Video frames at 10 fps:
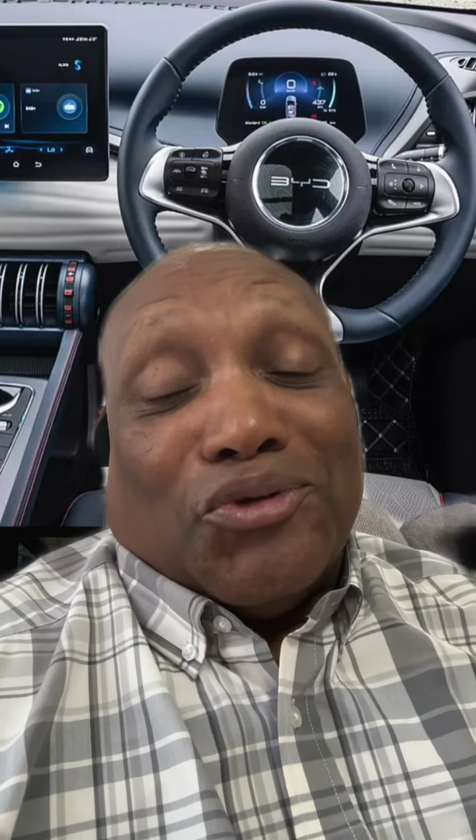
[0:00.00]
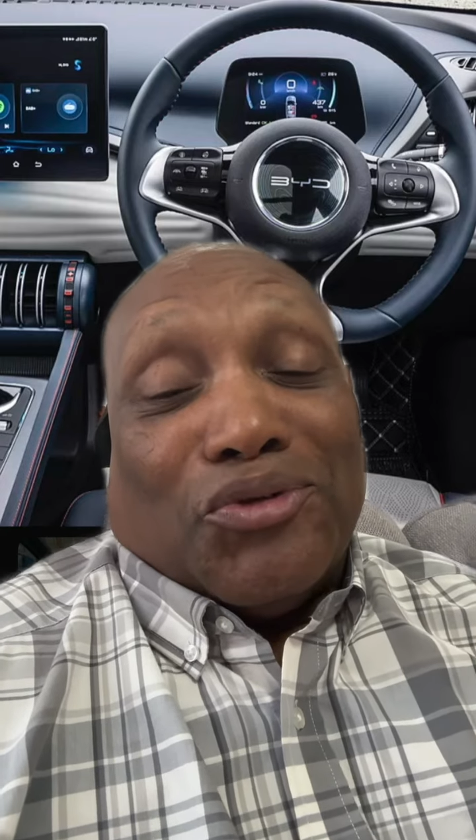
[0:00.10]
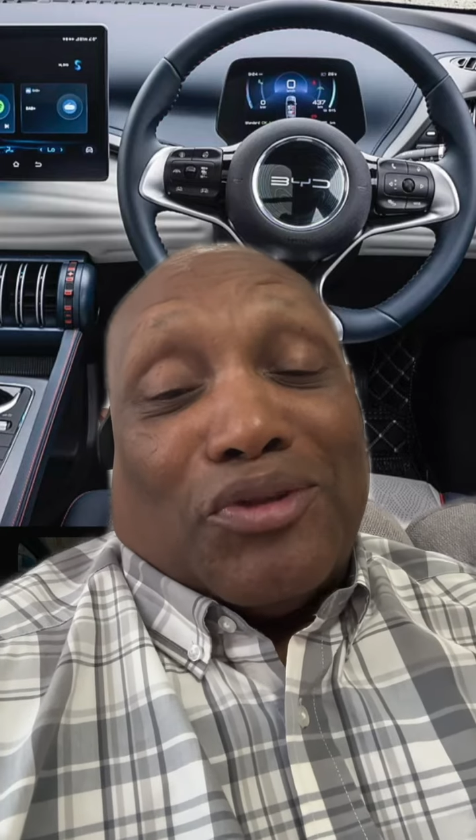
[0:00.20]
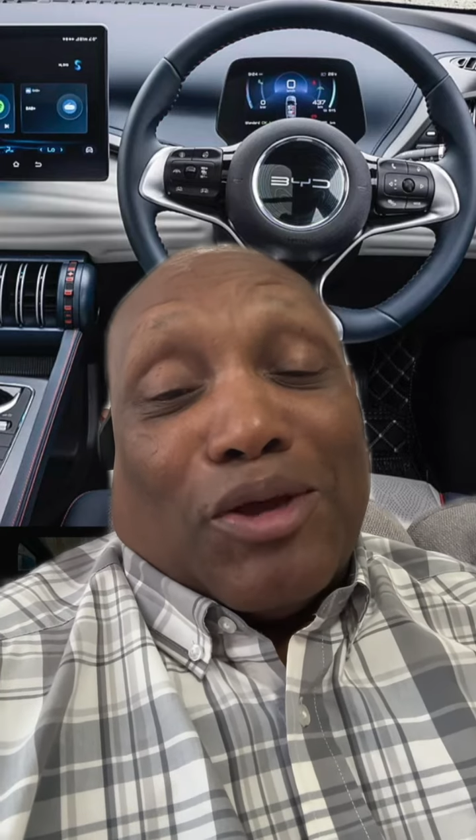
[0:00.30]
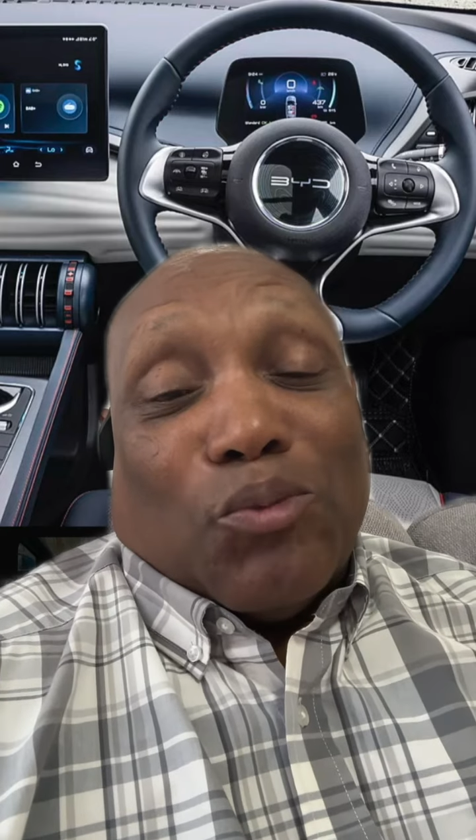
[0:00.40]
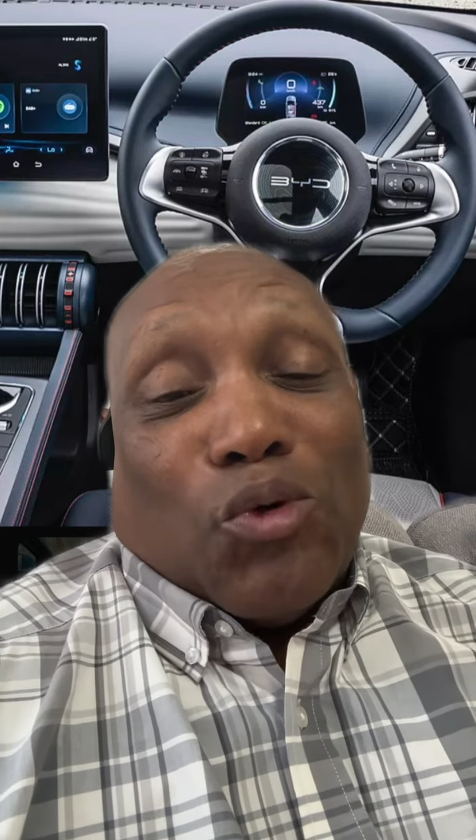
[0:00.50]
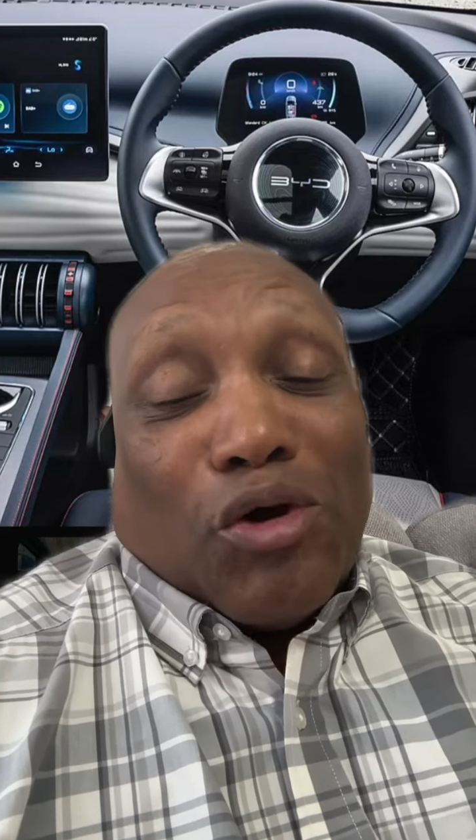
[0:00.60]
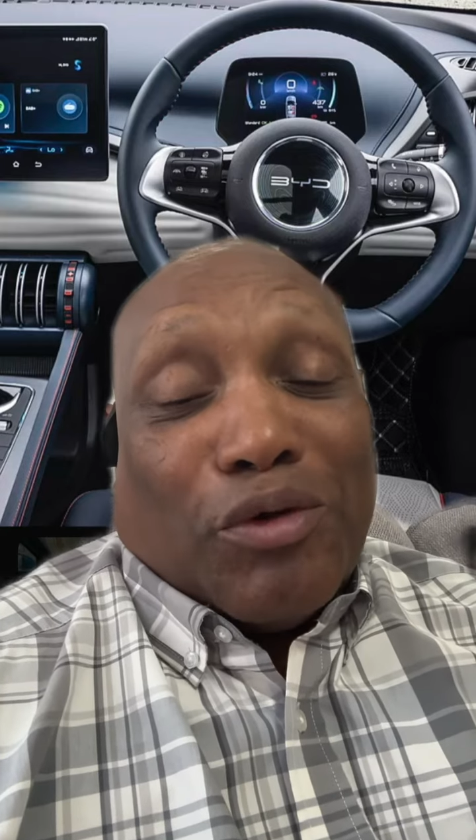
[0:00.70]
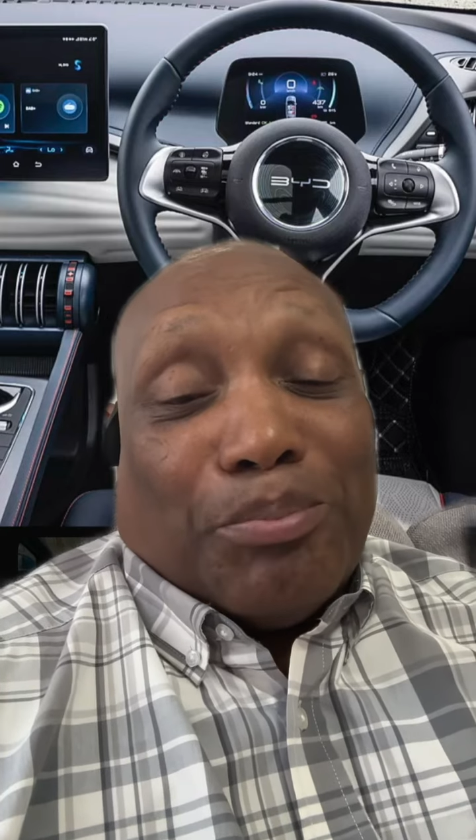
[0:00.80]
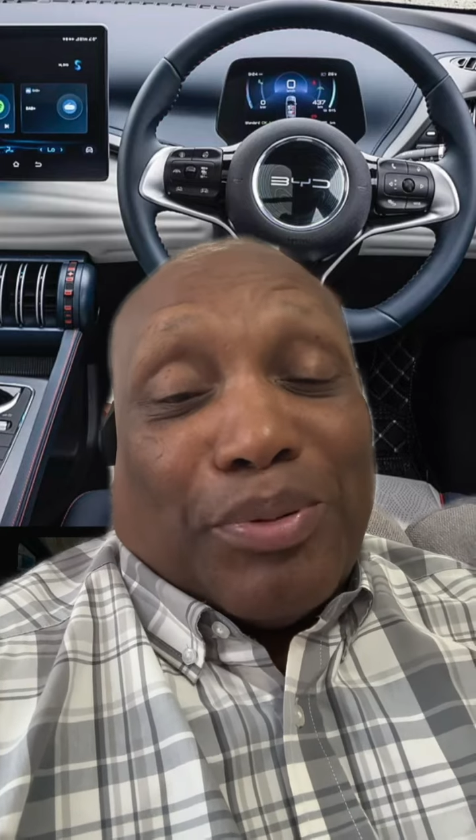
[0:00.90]
you think
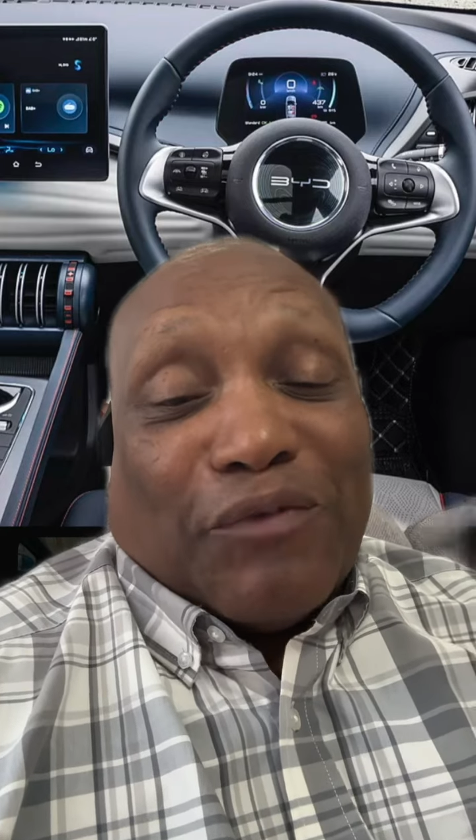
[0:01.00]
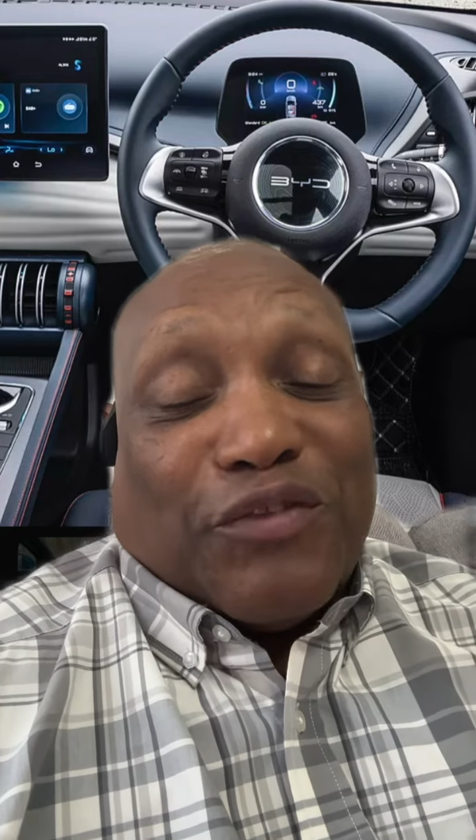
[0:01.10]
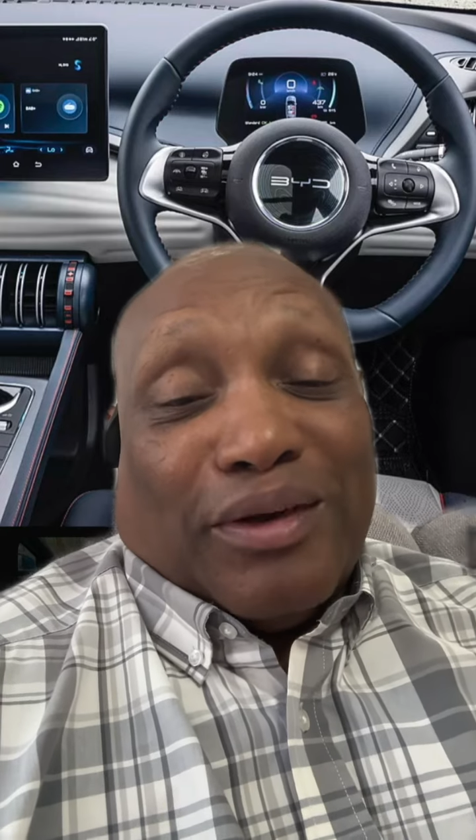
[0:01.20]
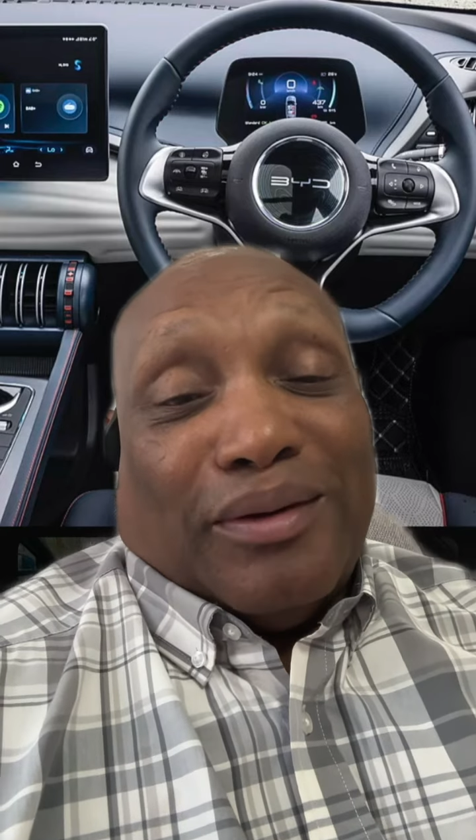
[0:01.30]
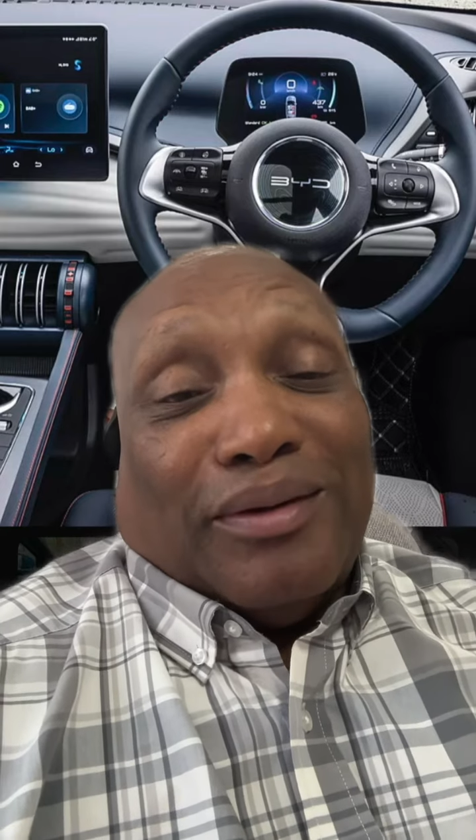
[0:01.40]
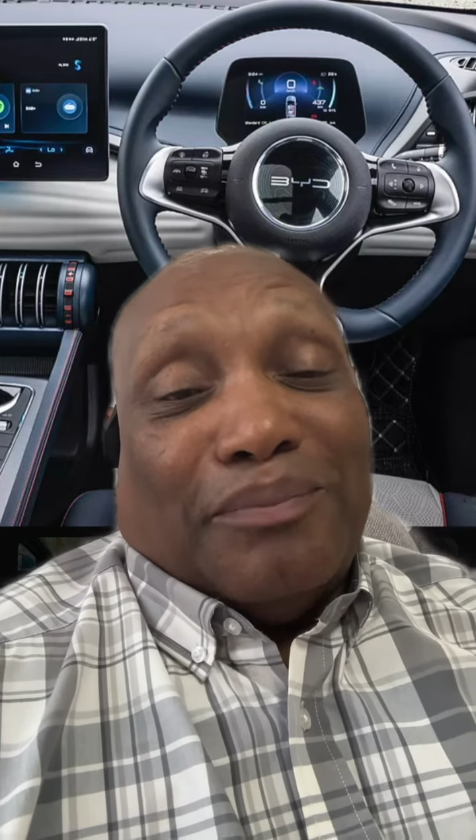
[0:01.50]
Warren Buffett